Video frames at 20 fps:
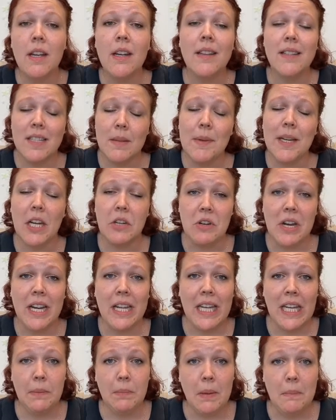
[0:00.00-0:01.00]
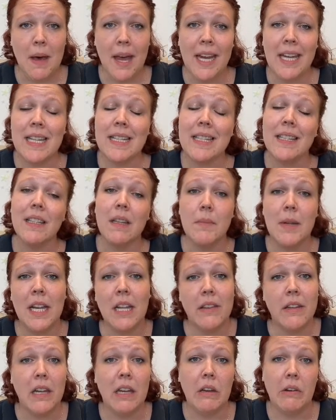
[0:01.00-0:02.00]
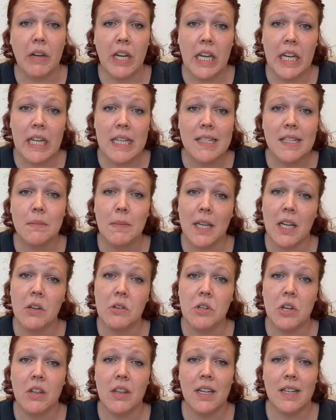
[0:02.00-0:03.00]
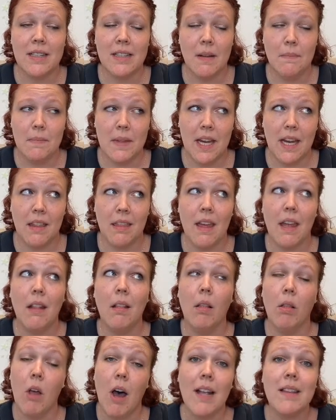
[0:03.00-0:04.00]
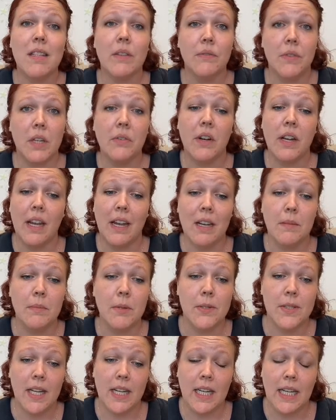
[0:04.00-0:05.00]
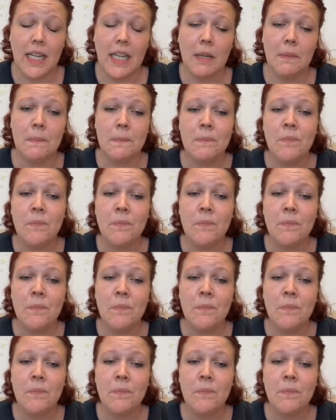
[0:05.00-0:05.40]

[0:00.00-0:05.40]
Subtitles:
something I try to keep in mind is limiting the ingredients and making sure that it's something that lots of different animals can eat.